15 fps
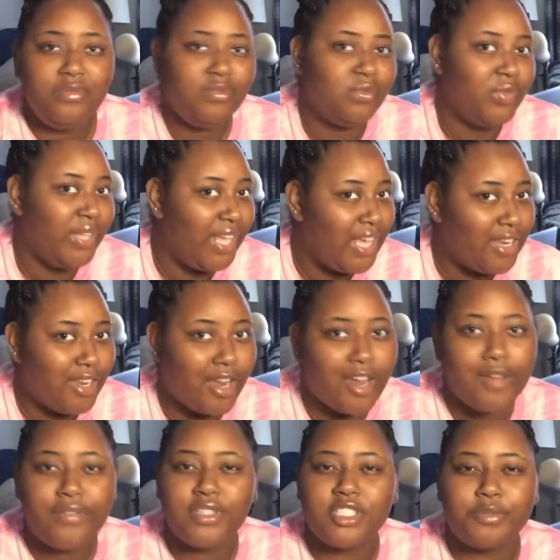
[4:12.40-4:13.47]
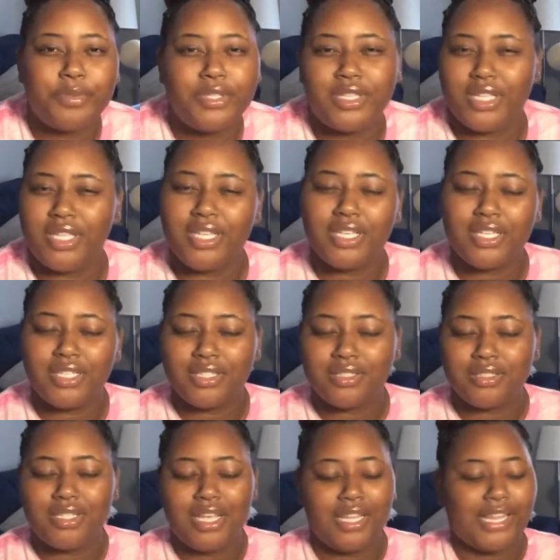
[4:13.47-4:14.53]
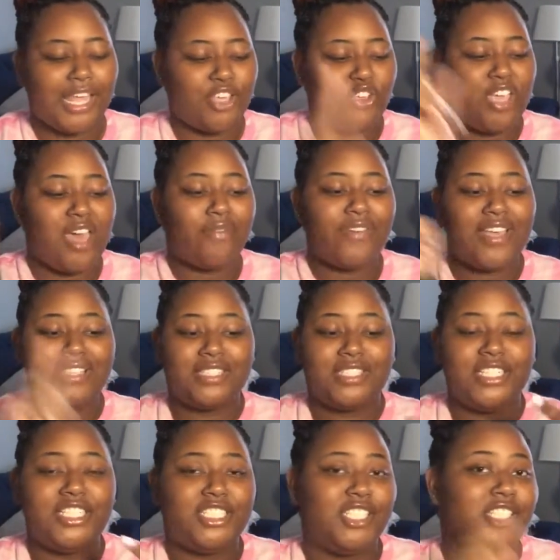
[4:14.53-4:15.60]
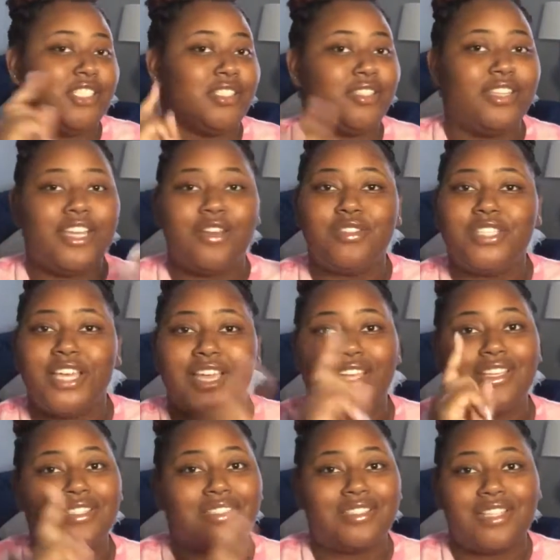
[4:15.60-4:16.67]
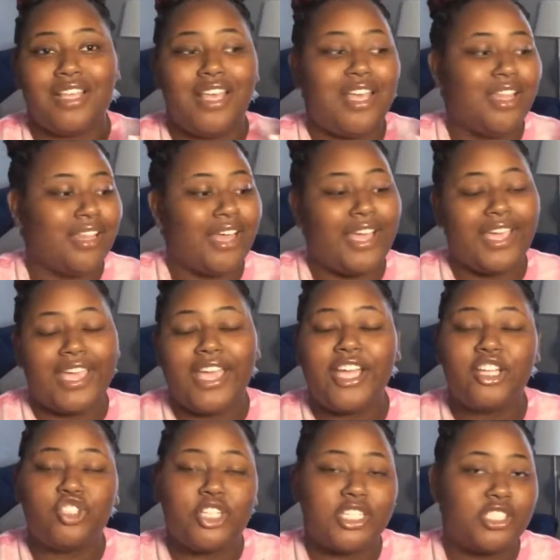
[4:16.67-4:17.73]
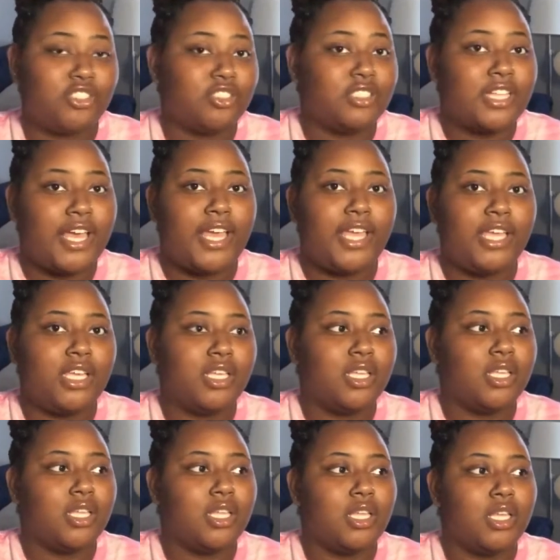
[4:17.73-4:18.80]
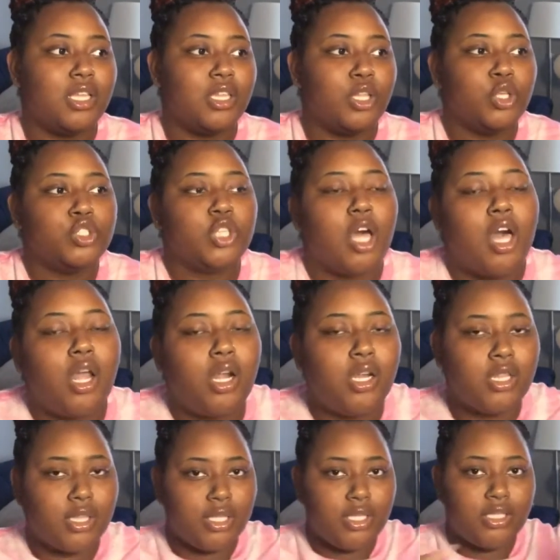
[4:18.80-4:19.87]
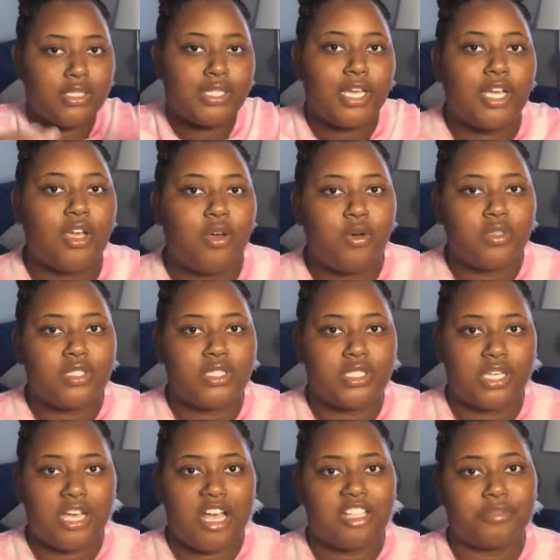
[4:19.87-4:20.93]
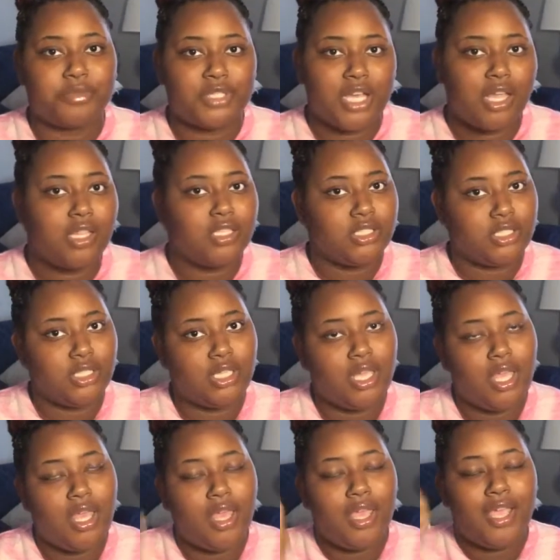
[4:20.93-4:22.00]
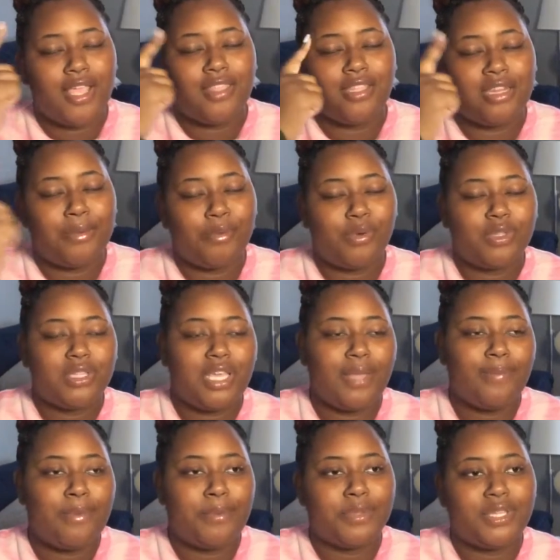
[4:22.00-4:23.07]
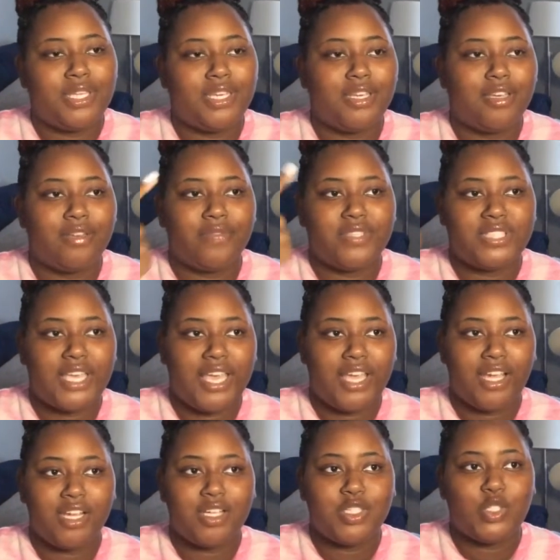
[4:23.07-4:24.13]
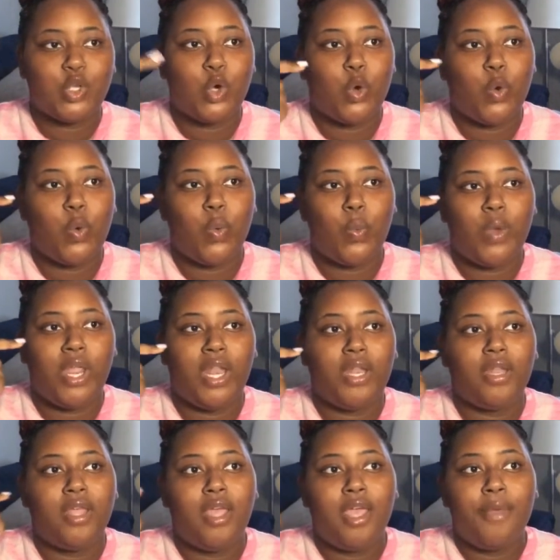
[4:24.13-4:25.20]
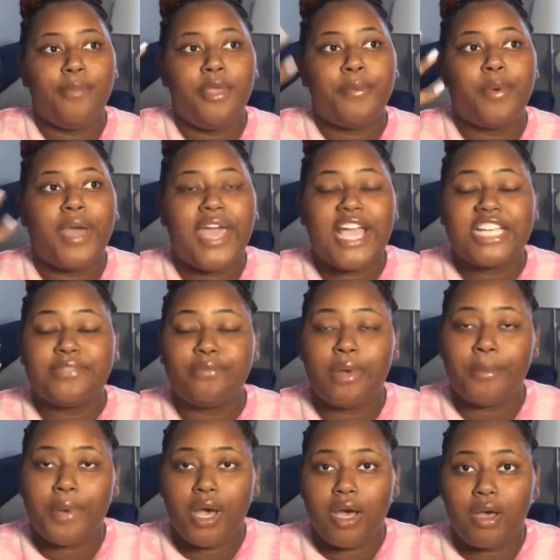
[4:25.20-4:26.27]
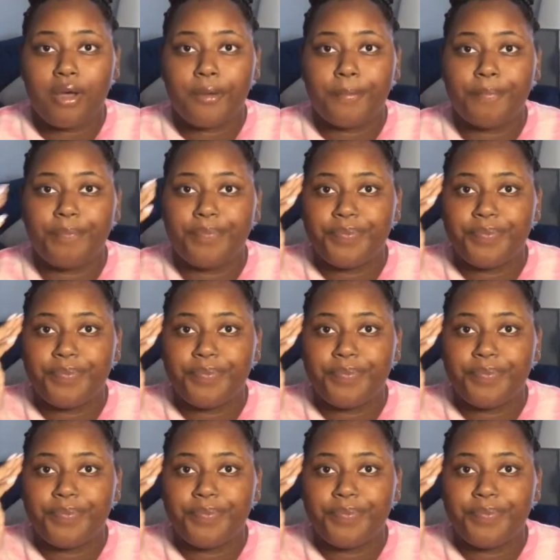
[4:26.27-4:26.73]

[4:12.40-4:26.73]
yeah, do you ever just be thinking, like, you have estheticians, nail techs, like hairdressers, like those are all of the things that goes into cosmetology, and the number one thing people think of is hair. So when people ask my mom